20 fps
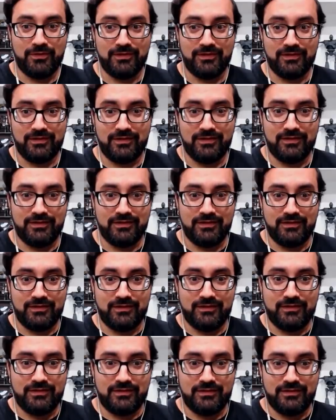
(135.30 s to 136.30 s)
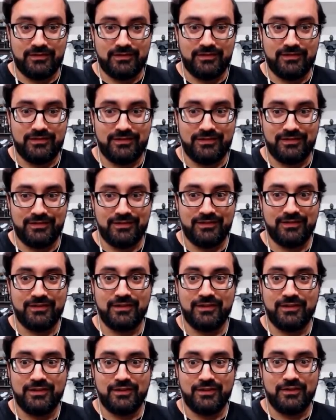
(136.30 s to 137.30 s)

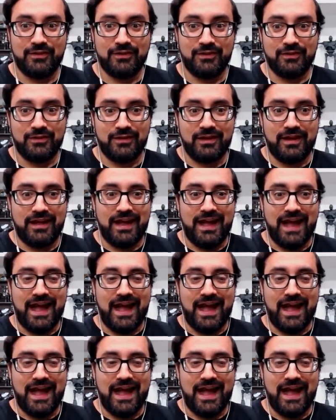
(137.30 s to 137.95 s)
This person isn't speaking.